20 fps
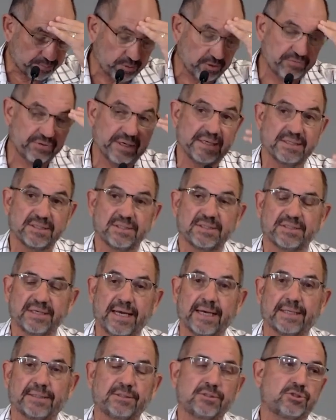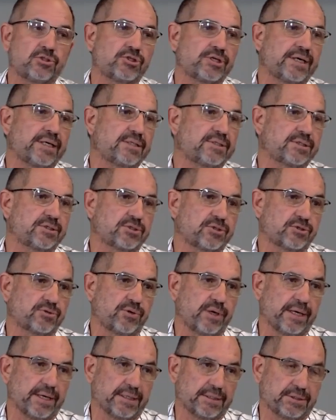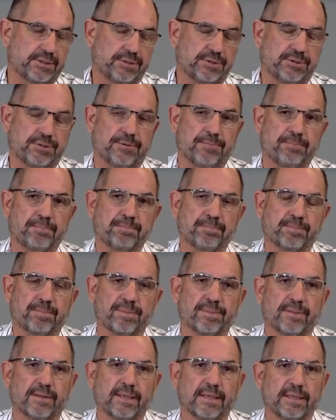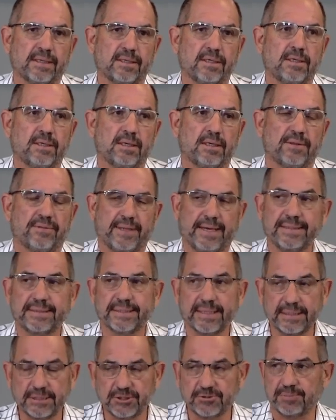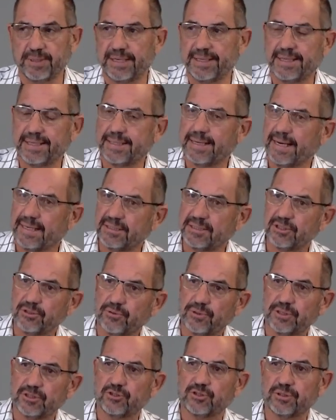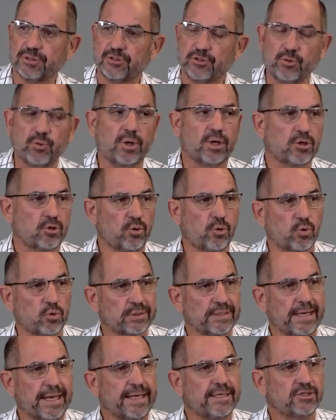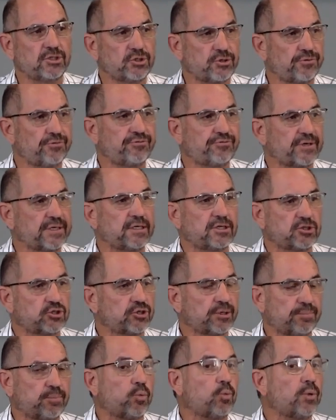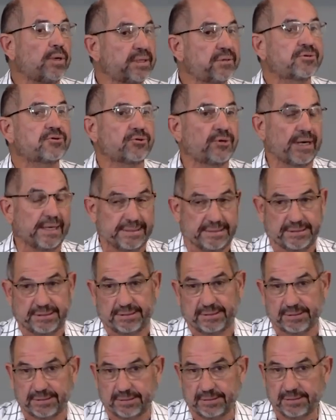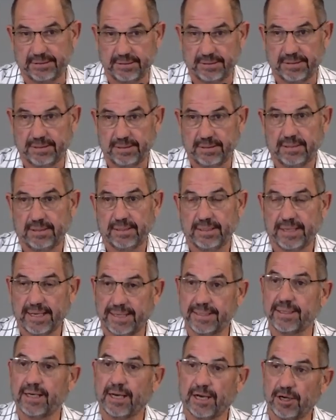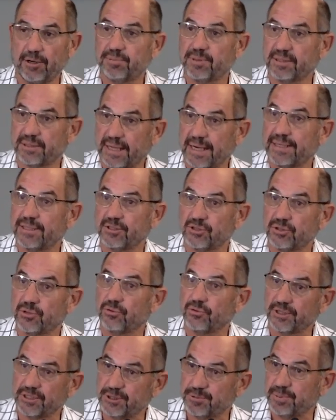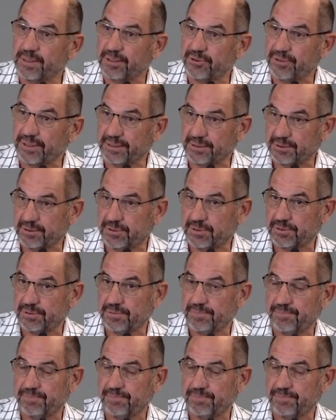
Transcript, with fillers: of his Son, Jesus Christ. That does mean that as a Christian, you are called into fellowship with Christ. And I hope that that is your experience.